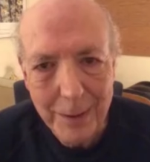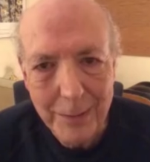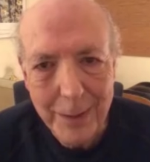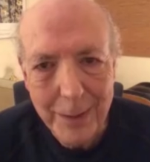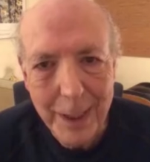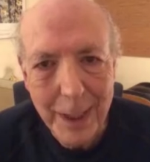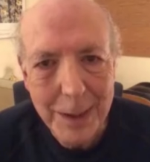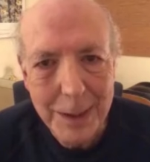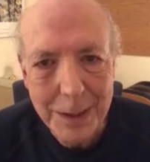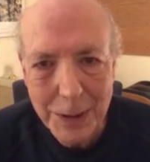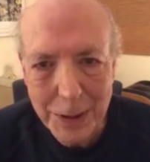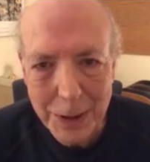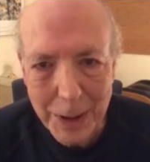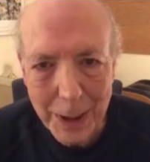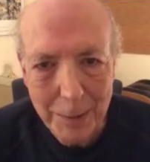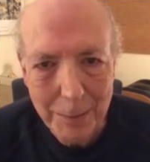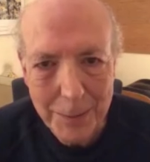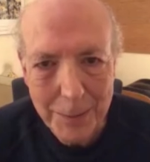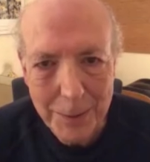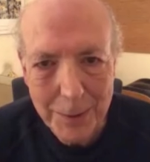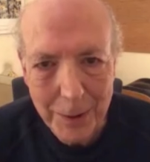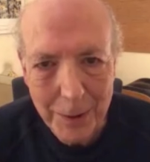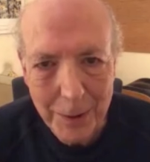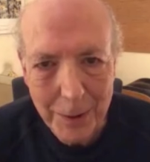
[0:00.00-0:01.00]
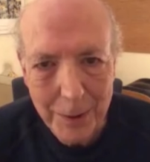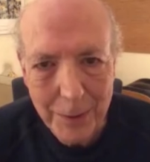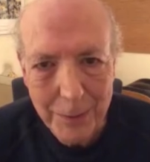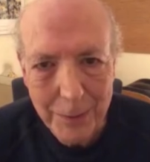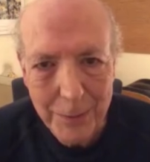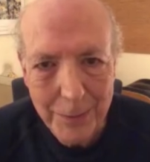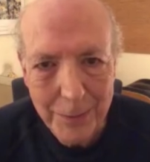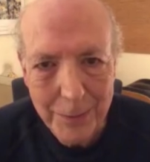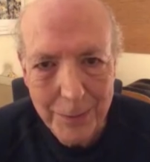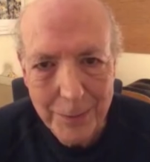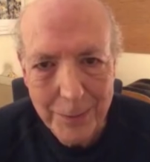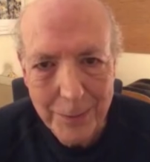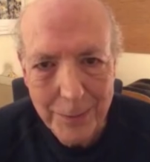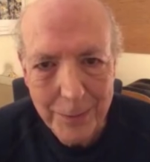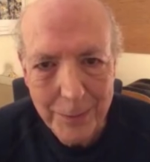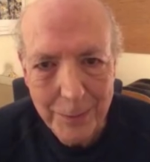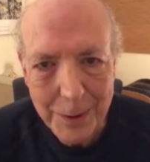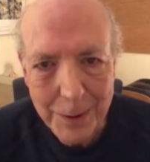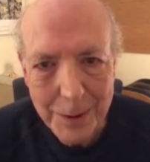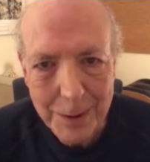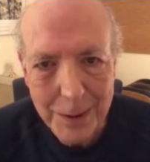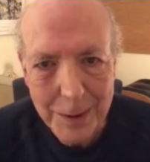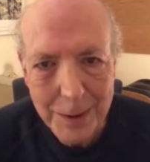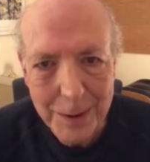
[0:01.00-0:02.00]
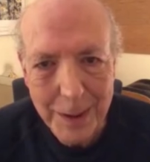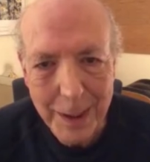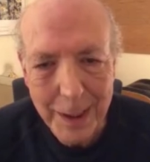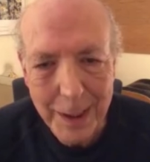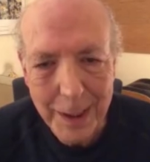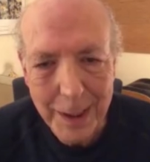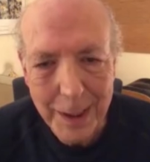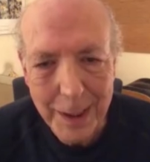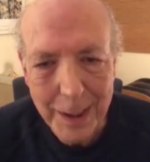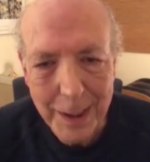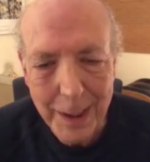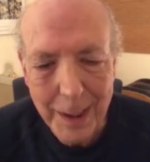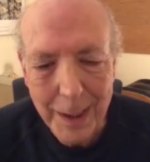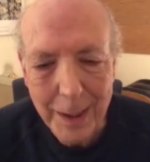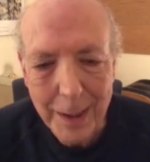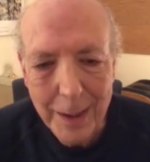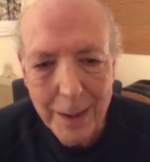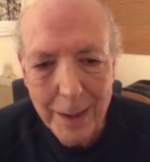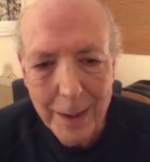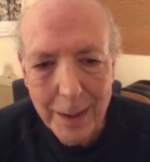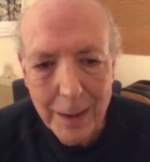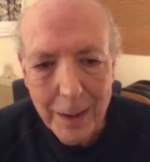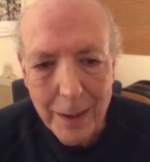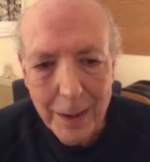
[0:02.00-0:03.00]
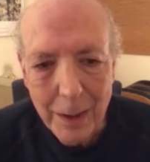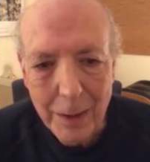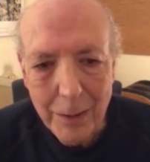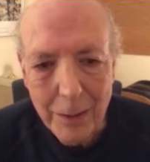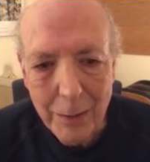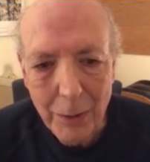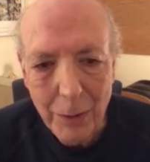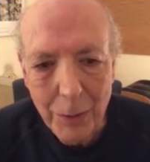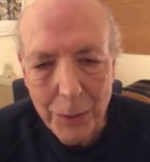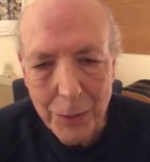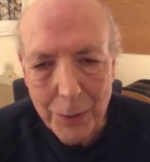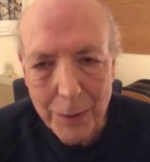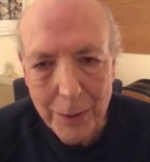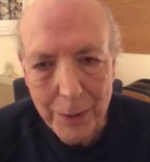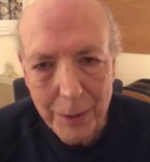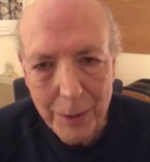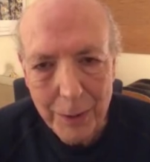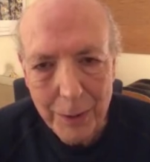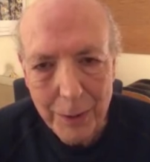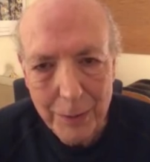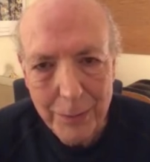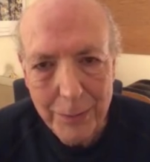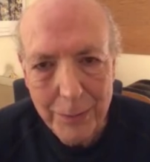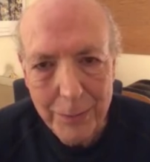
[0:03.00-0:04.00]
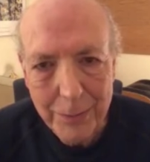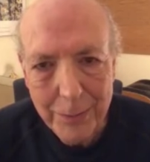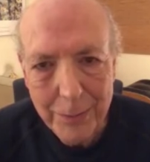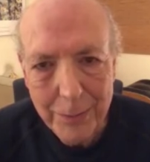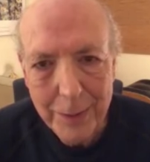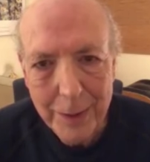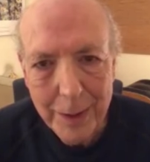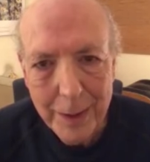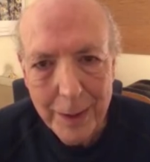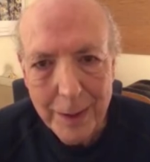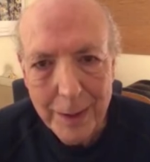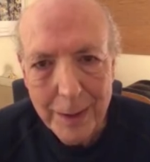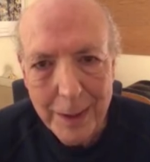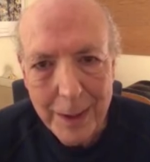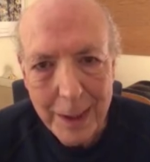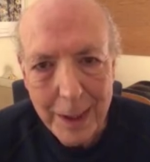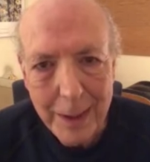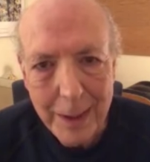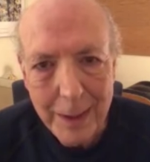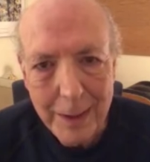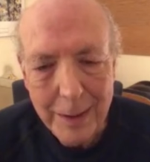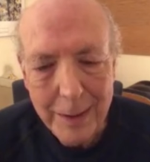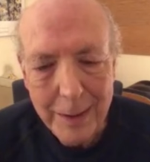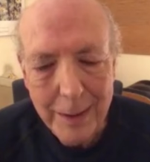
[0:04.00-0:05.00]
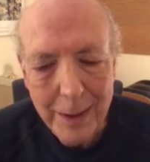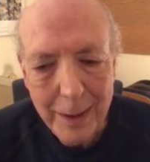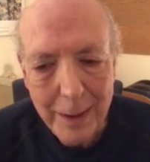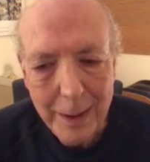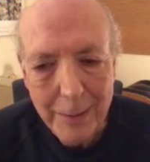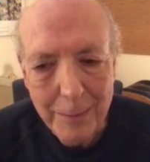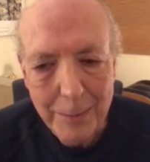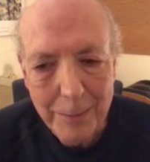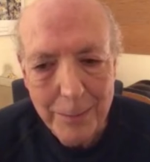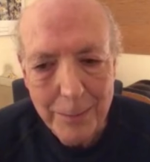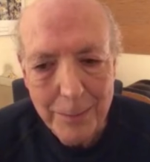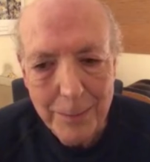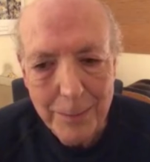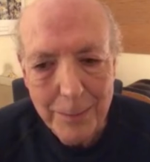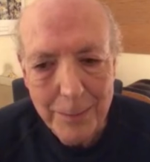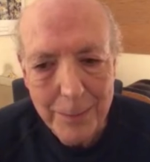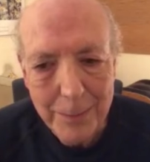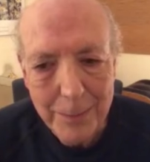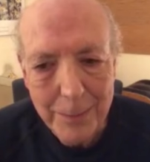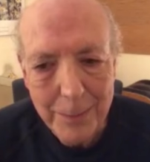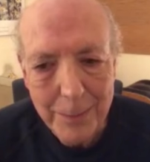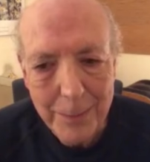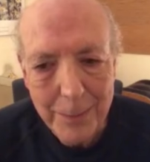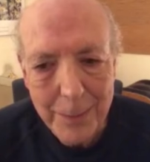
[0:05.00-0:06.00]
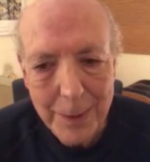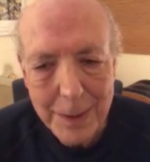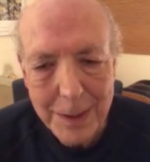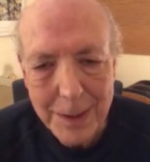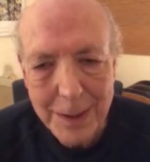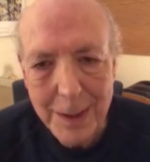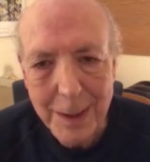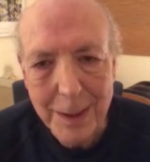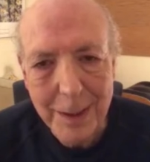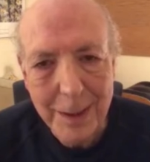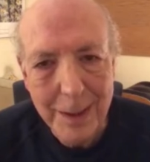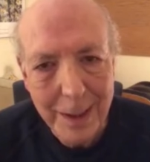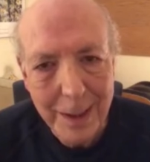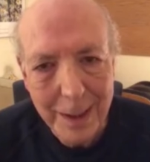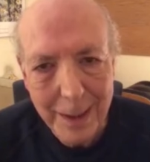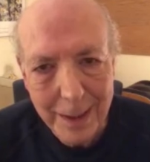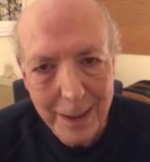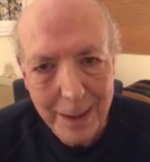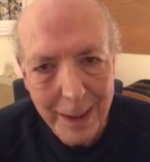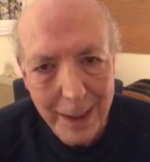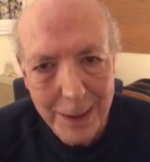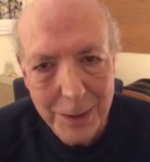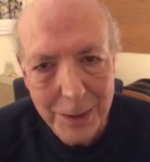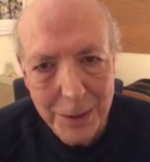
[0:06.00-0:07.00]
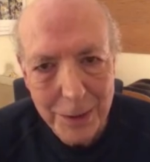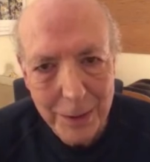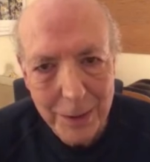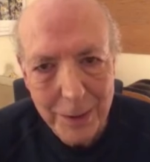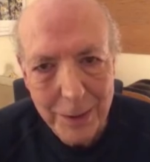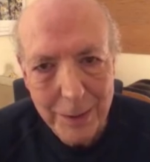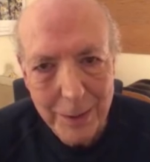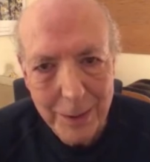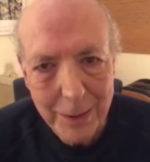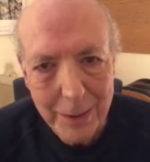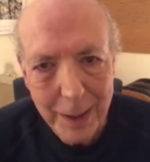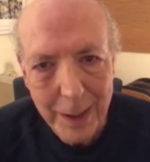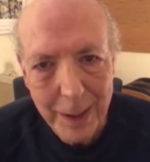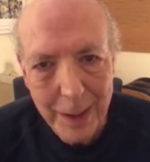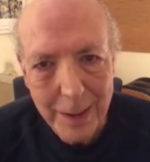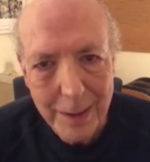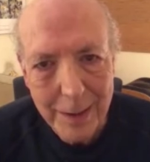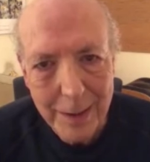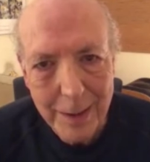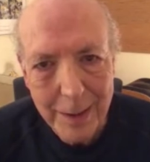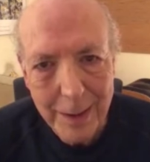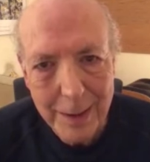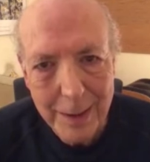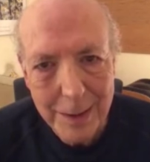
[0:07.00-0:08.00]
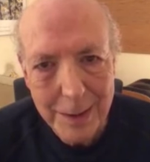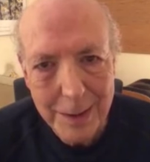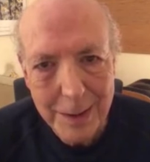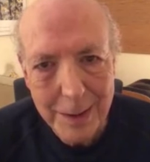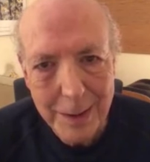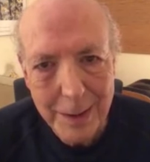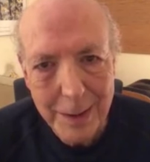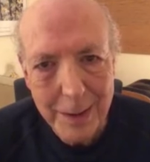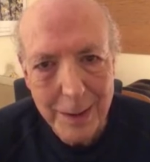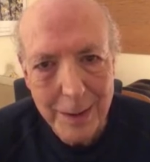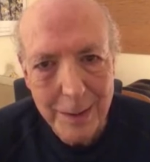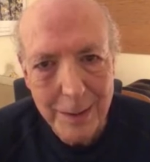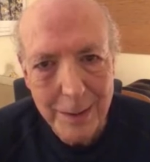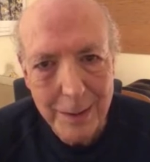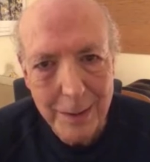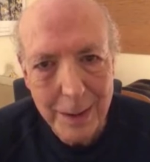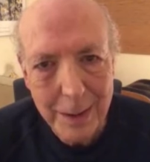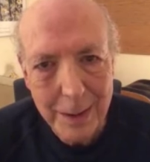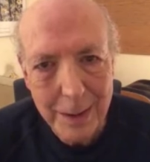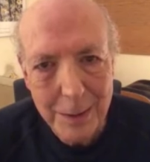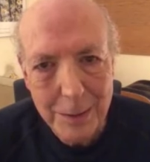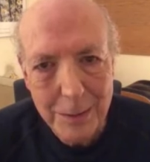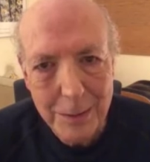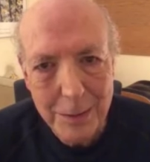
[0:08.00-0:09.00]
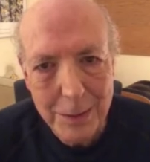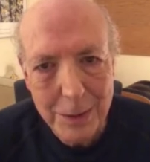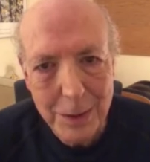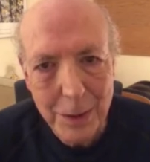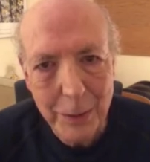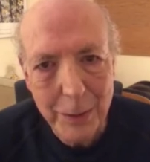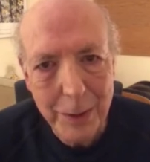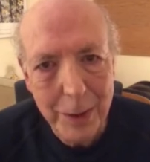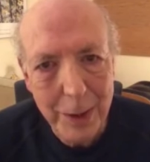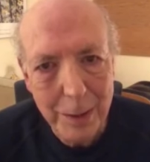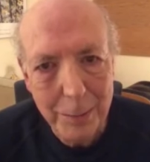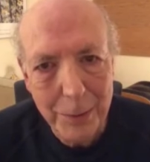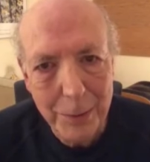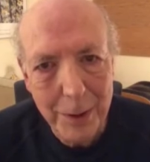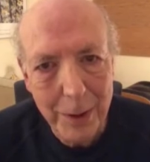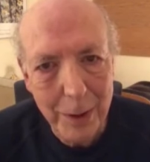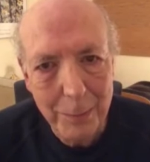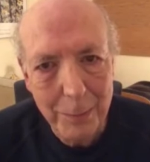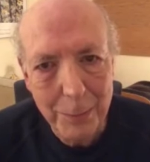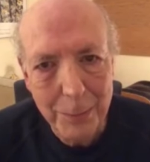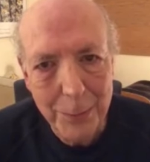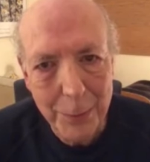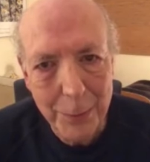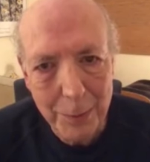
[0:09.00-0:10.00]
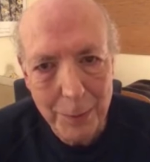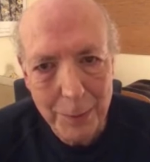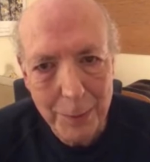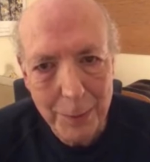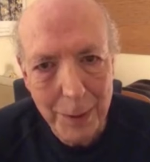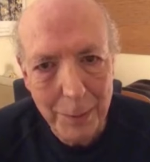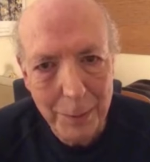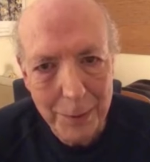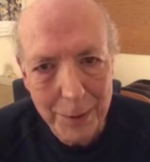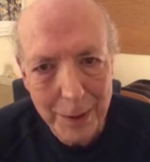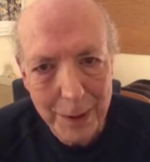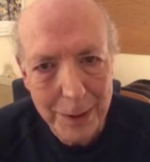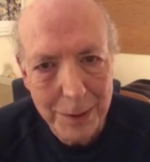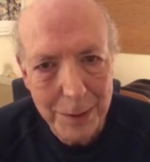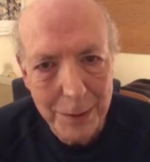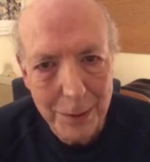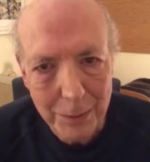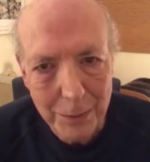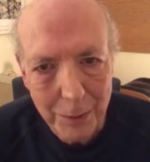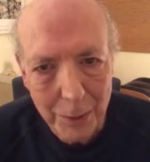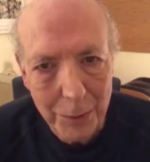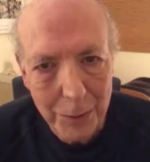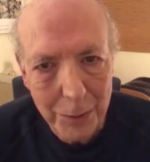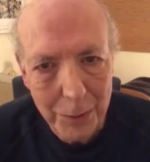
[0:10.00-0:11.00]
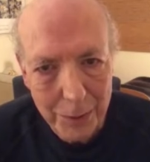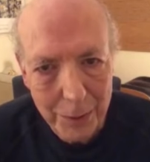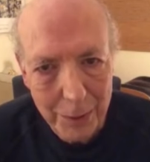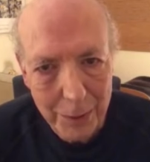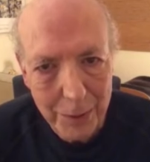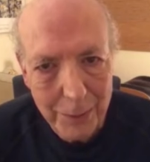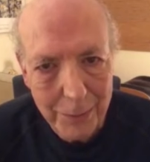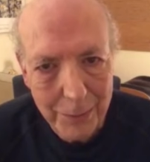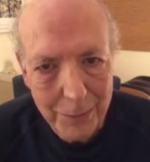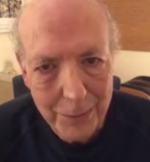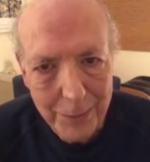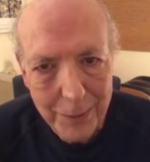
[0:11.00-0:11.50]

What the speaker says: an S-shaped curve, which is a growth curve that is seen in nature and is showing up in our human population growth curve.